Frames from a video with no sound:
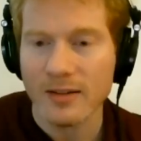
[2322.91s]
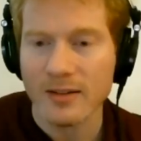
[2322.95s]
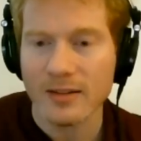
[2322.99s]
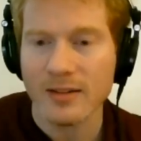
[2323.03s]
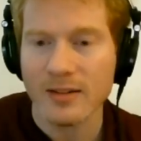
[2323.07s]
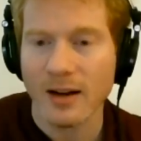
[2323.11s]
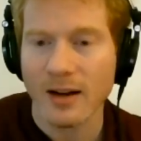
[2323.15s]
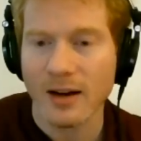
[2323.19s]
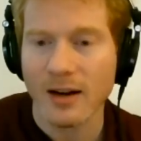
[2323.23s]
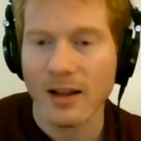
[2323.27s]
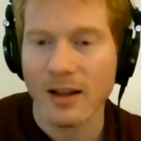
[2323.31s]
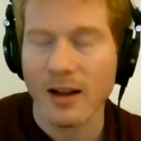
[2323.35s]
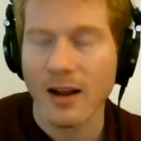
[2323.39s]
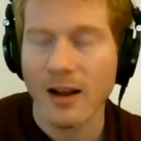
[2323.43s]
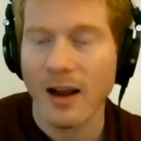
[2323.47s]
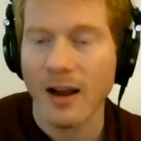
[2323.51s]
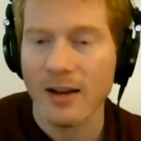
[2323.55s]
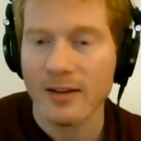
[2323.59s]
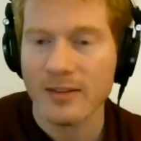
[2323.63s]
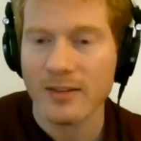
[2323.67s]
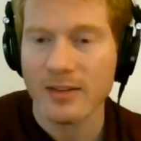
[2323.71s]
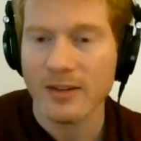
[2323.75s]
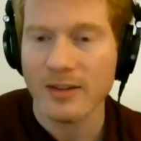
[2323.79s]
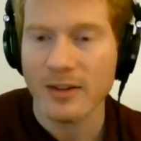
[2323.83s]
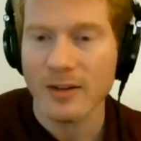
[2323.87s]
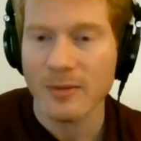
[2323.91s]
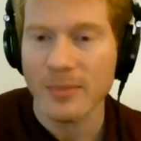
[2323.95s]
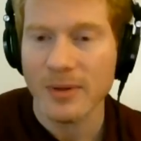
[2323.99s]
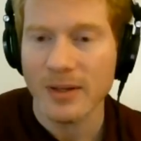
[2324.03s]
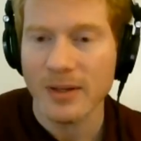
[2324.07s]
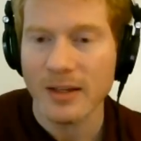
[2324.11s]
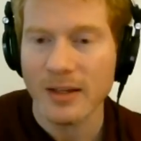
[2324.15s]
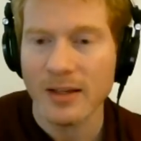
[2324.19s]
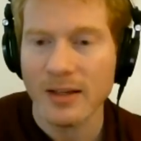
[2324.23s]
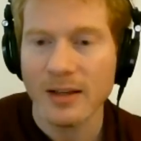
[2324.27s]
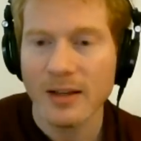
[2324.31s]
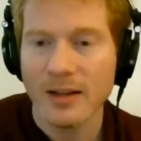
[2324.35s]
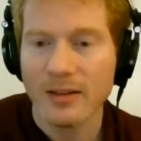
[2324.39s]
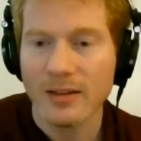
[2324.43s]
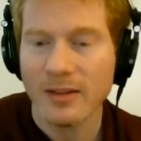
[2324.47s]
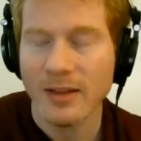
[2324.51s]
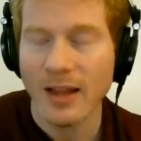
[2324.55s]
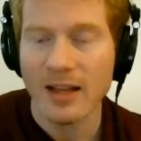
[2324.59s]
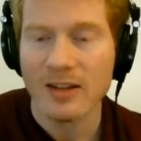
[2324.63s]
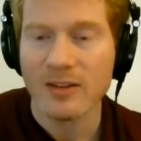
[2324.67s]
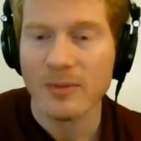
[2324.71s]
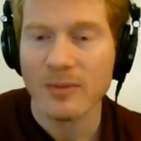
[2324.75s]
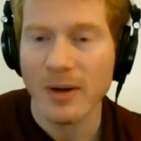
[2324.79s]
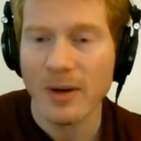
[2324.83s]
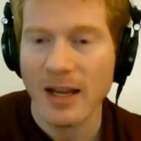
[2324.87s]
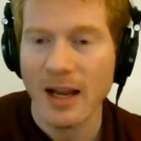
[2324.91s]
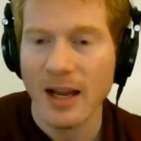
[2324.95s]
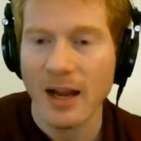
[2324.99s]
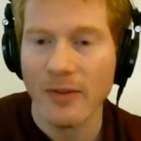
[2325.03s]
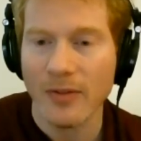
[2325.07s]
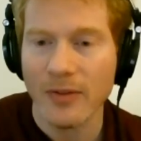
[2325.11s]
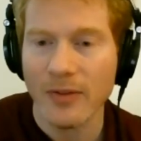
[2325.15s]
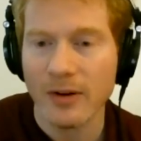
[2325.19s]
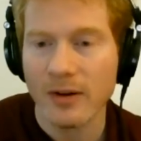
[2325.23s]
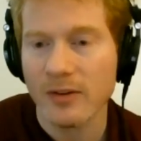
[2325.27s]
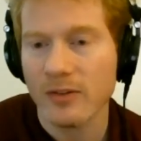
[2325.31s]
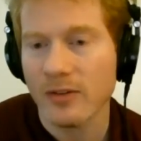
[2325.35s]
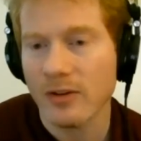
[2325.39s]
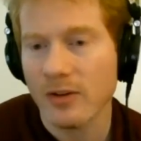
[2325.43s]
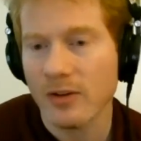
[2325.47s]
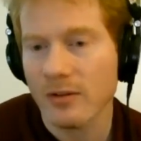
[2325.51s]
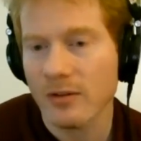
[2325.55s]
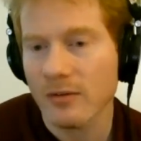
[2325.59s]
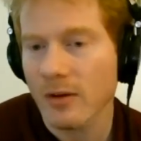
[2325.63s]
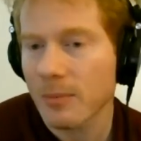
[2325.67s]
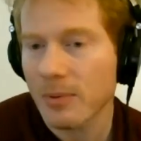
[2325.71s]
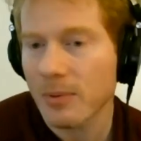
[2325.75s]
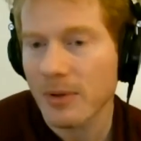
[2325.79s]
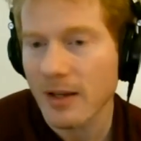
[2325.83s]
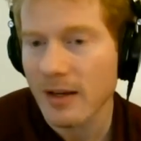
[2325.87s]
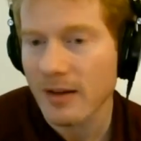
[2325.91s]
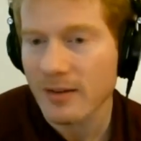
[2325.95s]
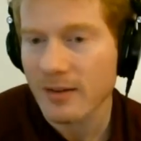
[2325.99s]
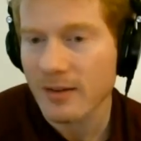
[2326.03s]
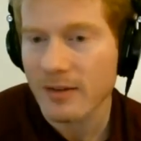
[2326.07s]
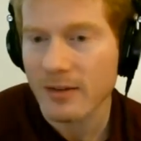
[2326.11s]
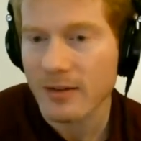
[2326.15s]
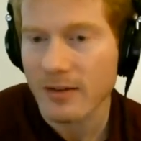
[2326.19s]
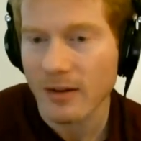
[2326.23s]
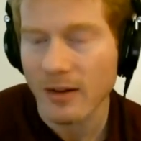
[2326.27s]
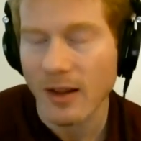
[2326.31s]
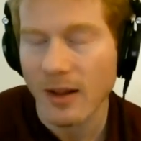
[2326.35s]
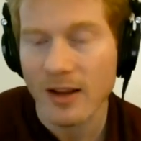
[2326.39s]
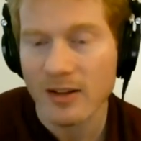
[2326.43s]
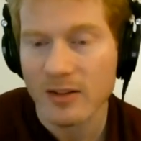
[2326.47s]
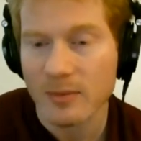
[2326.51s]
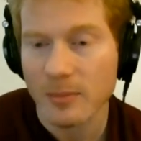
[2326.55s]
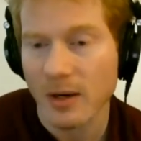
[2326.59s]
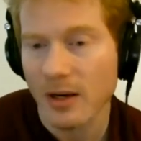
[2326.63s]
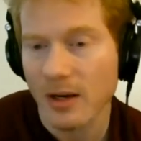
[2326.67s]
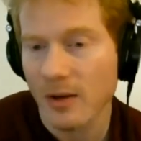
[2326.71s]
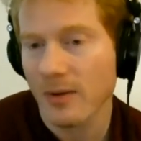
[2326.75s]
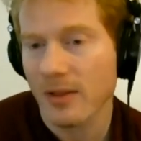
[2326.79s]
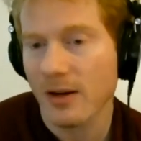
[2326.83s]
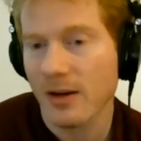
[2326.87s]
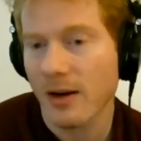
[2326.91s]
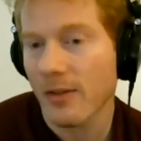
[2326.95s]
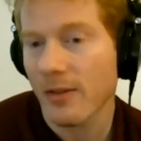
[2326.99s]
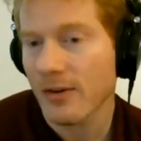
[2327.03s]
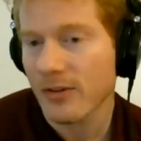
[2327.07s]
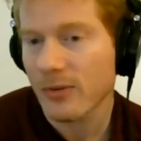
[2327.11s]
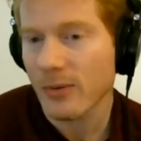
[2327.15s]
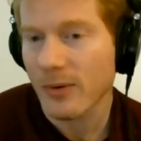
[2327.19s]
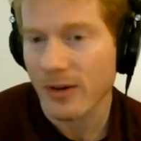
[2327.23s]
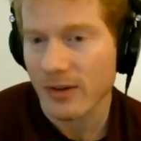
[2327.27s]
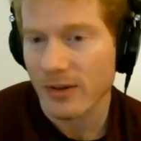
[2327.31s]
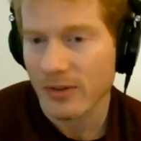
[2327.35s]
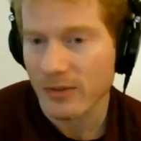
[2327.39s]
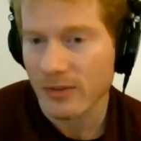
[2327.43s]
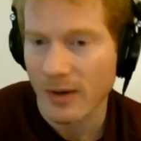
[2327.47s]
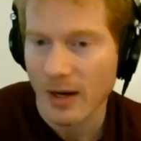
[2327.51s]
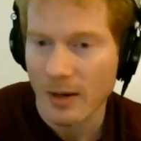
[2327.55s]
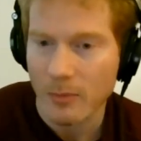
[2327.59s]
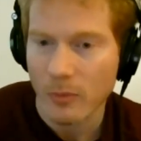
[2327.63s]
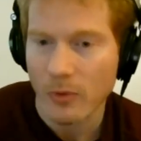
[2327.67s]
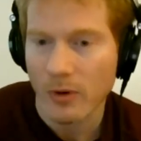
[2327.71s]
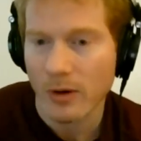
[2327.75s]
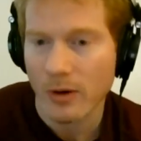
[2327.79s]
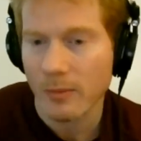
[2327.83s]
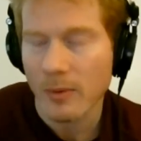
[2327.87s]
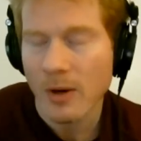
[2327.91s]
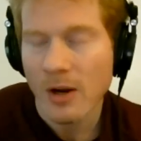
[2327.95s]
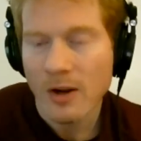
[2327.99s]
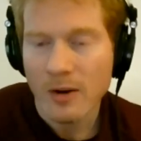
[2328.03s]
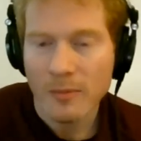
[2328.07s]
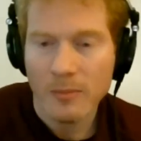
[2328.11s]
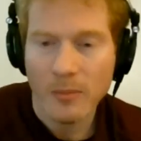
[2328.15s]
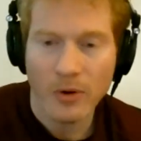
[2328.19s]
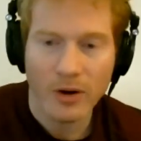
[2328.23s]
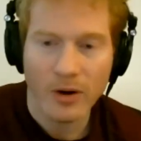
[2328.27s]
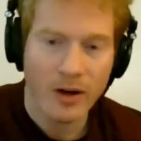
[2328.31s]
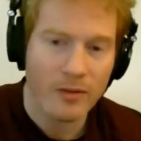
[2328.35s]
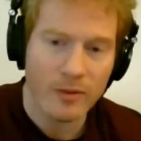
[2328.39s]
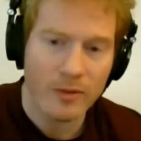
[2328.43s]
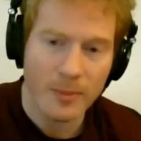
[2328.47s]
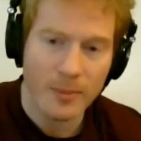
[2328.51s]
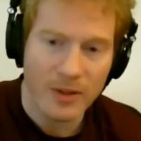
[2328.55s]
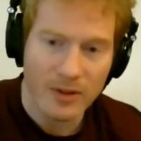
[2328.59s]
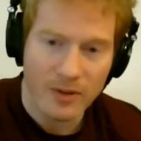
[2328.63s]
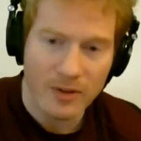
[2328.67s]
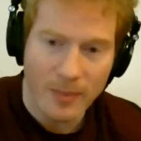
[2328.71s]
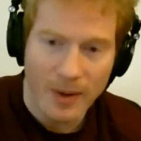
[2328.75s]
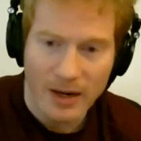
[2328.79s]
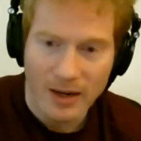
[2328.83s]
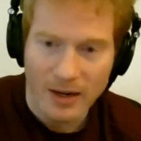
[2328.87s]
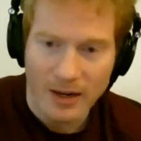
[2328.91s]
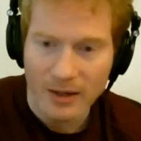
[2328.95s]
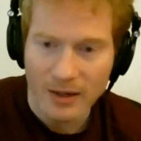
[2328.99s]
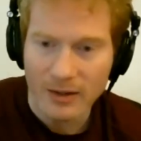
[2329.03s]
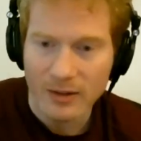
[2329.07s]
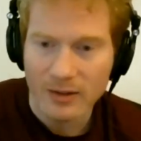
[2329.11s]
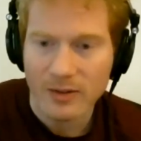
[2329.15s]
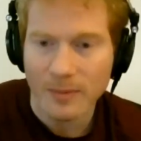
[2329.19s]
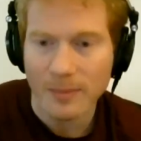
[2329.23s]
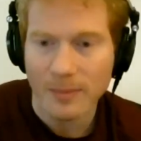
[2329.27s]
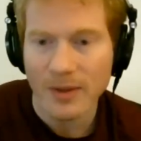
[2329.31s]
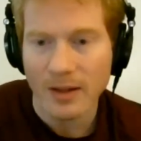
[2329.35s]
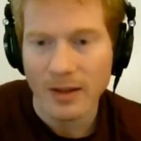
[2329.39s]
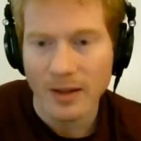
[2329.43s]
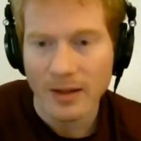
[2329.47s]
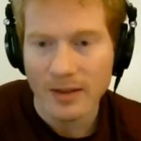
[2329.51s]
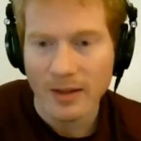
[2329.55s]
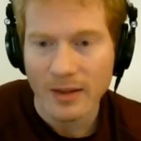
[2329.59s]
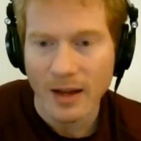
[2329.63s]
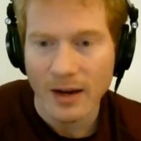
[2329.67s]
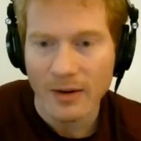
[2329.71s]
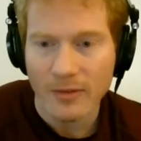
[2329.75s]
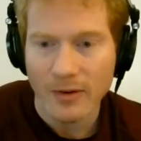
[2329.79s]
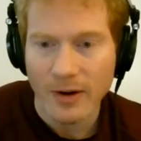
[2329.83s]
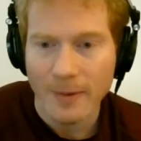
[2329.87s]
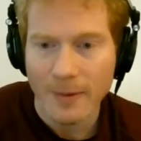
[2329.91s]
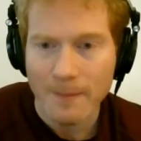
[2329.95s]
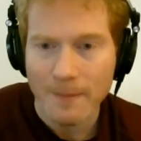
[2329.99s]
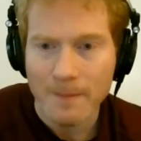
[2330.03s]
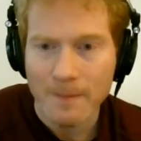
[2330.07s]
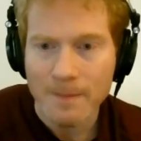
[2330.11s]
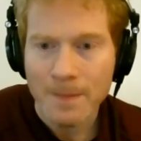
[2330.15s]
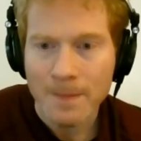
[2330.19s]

It's not going to cause there to be less money out there, because you can replace the lost money with another source, right? More government spending or something like that, right?